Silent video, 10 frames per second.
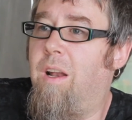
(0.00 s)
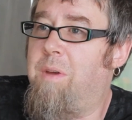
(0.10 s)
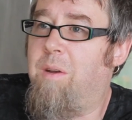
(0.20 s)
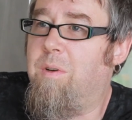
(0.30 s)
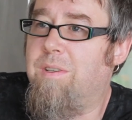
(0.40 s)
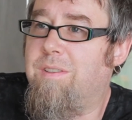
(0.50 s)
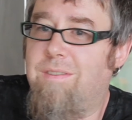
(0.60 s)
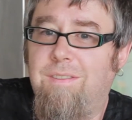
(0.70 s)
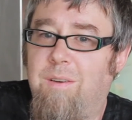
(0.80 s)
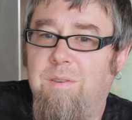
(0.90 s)
I
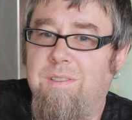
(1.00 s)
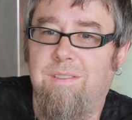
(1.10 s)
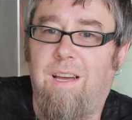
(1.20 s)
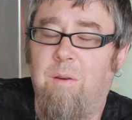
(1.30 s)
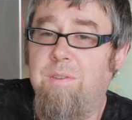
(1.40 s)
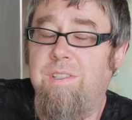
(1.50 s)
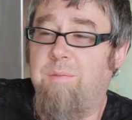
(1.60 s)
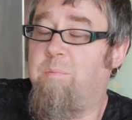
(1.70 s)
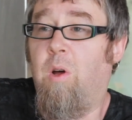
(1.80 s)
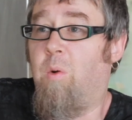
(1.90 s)
was
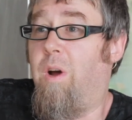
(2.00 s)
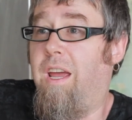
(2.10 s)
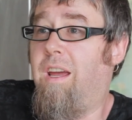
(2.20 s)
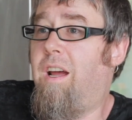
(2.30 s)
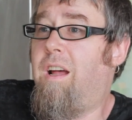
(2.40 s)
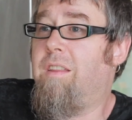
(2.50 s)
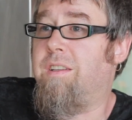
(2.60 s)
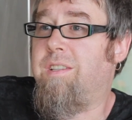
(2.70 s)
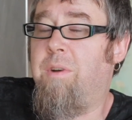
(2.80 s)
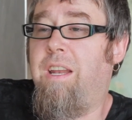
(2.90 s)
just blown away that
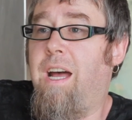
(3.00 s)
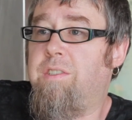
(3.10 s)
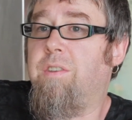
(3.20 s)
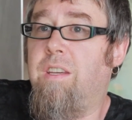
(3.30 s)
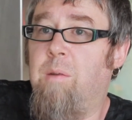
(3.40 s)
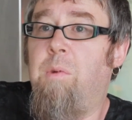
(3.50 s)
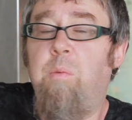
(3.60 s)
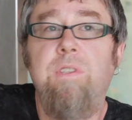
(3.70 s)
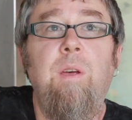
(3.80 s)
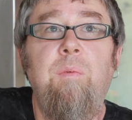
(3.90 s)
somebody had actually come up
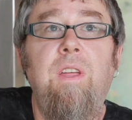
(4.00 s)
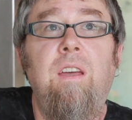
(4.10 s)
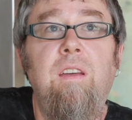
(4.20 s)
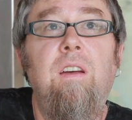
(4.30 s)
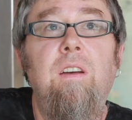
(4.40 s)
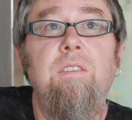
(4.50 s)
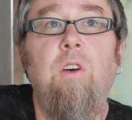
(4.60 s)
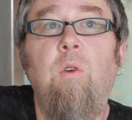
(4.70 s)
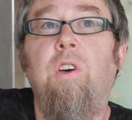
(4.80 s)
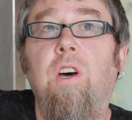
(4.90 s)
with something
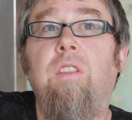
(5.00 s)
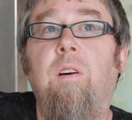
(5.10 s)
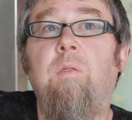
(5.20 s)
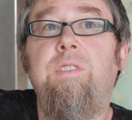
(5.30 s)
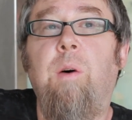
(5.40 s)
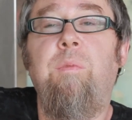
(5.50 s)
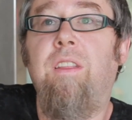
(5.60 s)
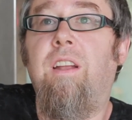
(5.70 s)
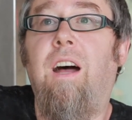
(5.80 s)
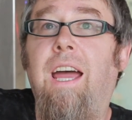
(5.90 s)
so good, something
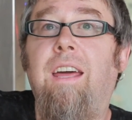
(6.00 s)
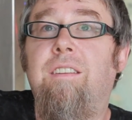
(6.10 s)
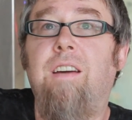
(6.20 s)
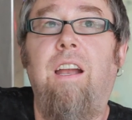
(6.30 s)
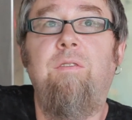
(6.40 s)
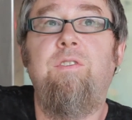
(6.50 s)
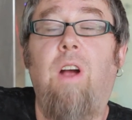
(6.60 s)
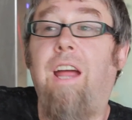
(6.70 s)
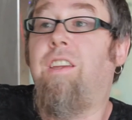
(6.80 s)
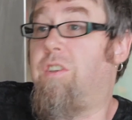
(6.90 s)
that I had kind of
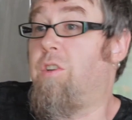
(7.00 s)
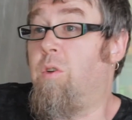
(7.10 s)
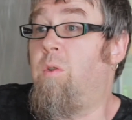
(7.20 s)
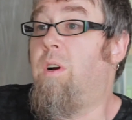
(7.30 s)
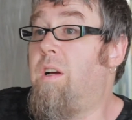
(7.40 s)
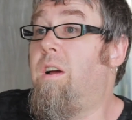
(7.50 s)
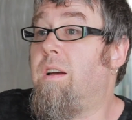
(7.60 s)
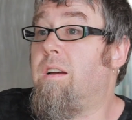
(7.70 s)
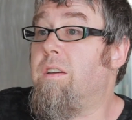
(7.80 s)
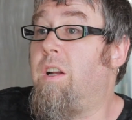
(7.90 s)
tried to do,
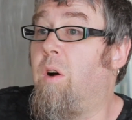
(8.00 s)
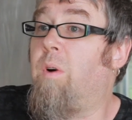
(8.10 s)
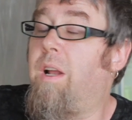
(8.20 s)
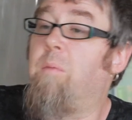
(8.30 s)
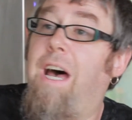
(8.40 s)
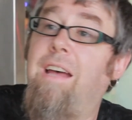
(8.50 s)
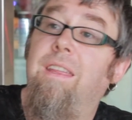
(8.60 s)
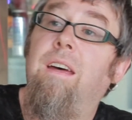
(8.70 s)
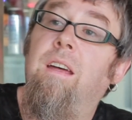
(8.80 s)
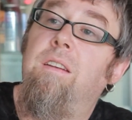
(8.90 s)
back
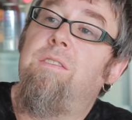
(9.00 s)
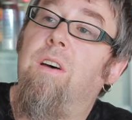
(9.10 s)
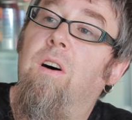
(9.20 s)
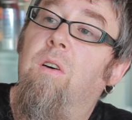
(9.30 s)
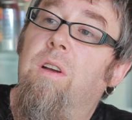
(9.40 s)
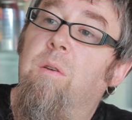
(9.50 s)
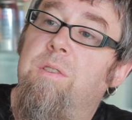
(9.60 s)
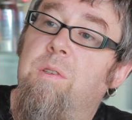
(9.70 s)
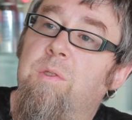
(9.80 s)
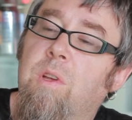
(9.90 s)
then. So it
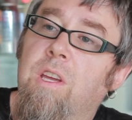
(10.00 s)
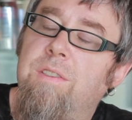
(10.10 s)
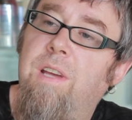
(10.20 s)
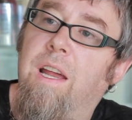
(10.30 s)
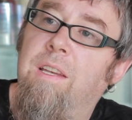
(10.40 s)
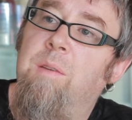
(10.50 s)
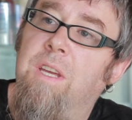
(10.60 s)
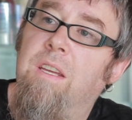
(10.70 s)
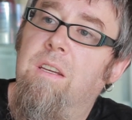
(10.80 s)
was really exciting to me.